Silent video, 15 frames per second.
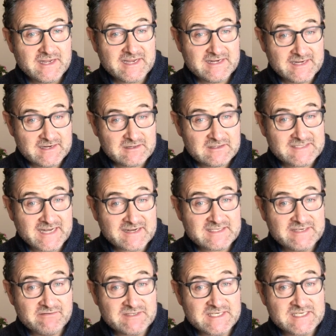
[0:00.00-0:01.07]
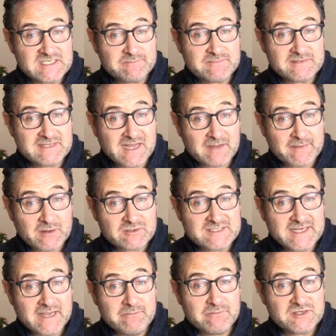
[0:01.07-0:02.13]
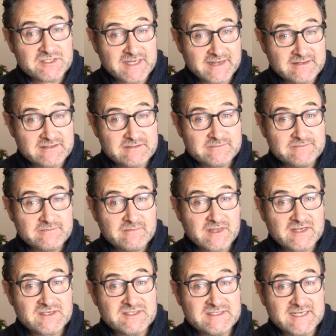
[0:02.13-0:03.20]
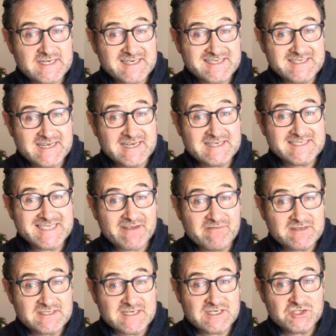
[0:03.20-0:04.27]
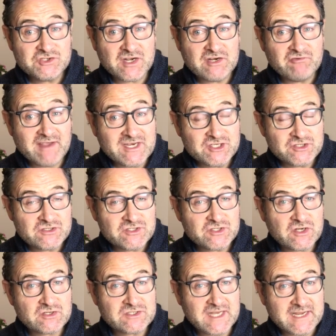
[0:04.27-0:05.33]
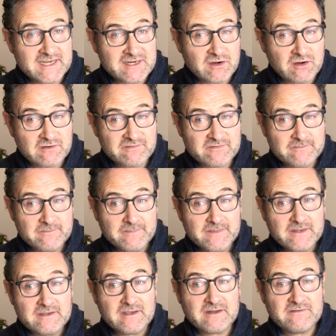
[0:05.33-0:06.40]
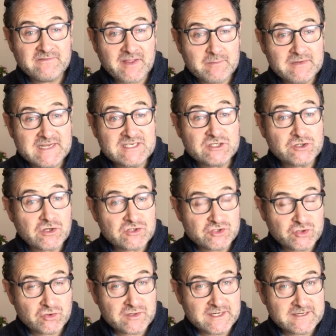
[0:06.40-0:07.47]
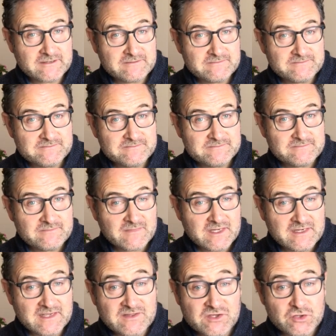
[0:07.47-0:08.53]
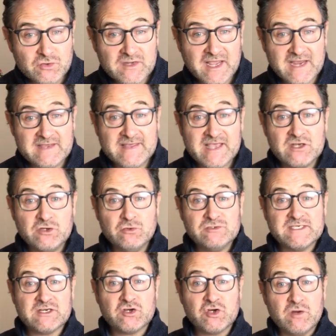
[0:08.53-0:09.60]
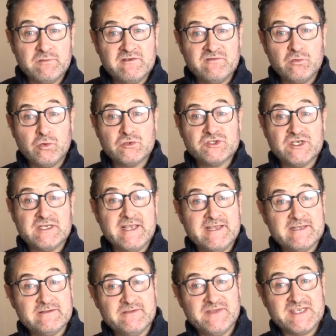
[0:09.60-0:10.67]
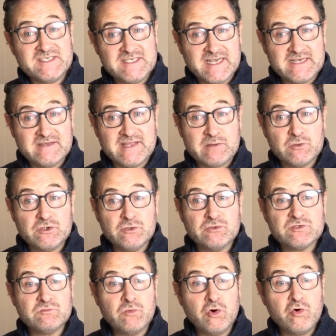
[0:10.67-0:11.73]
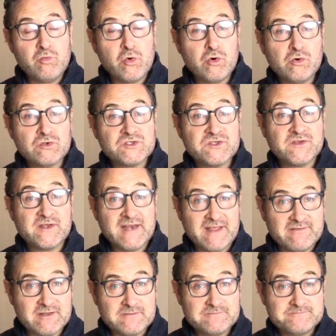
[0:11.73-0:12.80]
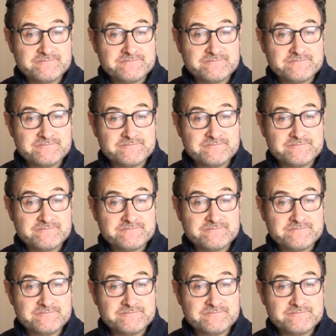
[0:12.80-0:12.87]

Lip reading: In England, activity is about 10% as 60s, 70s generations are dying off and families are not joining. In the UK, they are losing a couple of wards a year. This year, they will lose more wards than ever.